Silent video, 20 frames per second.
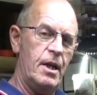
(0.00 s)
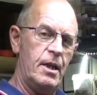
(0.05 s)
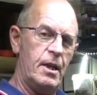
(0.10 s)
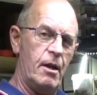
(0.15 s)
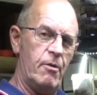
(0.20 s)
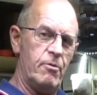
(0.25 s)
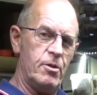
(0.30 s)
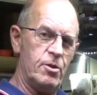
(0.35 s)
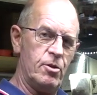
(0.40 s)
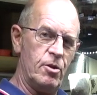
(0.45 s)

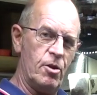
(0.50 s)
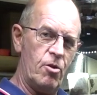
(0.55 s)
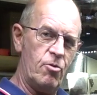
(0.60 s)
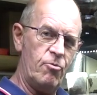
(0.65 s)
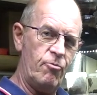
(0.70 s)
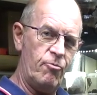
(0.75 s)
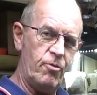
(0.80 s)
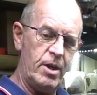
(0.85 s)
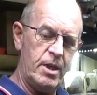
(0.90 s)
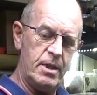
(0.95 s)
there is no
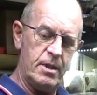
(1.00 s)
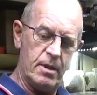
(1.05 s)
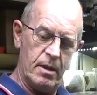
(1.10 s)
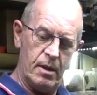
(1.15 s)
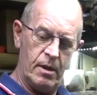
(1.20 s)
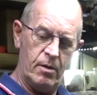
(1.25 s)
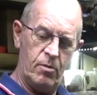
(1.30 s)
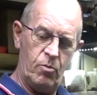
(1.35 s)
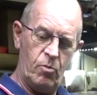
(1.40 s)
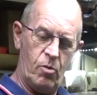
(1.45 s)

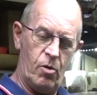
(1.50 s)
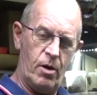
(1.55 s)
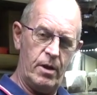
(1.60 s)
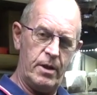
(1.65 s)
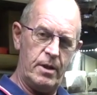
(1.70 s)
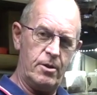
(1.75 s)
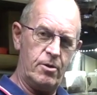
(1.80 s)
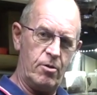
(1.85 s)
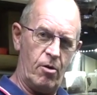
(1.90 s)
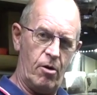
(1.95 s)
reason why
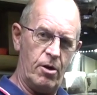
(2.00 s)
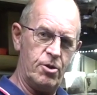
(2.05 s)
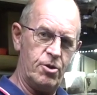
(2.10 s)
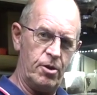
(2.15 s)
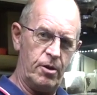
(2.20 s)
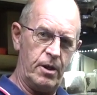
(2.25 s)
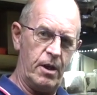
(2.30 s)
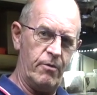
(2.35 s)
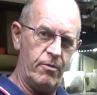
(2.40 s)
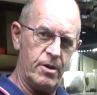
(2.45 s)
these guys
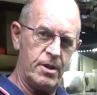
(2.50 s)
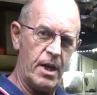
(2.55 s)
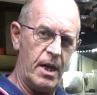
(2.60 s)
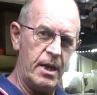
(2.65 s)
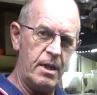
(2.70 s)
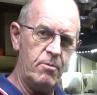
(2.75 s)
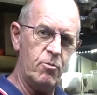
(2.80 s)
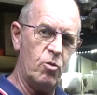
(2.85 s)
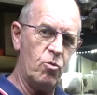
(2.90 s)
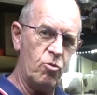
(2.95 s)
should give us
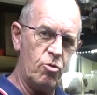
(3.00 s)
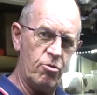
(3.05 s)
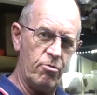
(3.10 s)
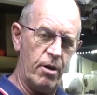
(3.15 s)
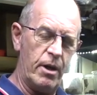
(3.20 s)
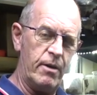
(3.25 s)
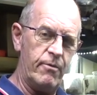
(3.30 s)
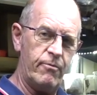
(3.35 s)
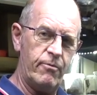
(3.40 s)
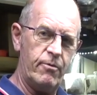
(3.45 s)
any more
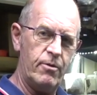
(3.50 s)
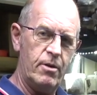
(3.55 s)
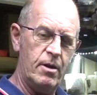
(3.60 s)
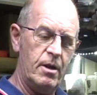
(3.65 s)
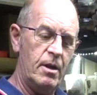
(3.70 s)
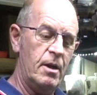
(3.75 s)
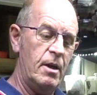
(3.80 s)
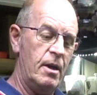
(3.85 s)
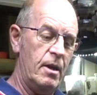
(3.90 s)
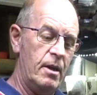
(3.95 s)
grief
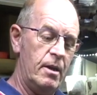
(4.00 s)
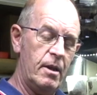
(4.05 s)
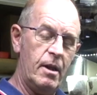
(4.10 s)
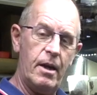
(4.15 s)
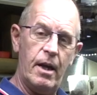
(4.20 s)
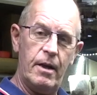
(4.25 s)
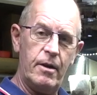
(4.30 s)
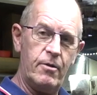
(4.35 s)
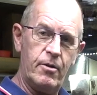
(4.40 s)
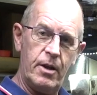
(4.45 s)
than
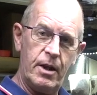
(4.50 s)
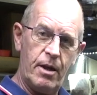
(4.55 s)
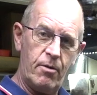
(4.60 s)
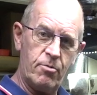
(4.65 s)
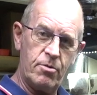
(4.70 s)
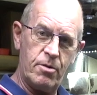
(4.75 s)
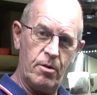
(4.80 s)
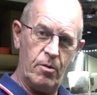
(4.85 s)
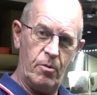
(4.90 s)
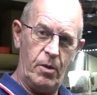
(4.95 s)
anything
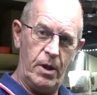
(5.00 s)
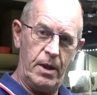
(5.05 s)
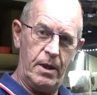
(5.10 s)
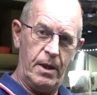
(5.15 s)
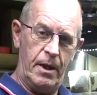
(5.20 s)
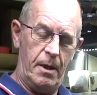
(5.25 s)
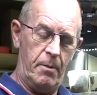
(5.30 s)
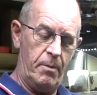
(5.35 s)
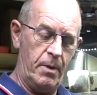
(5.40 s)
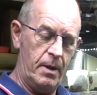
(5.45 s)
else that we
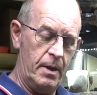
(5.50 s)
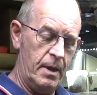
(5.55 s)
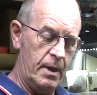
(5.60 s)
keep.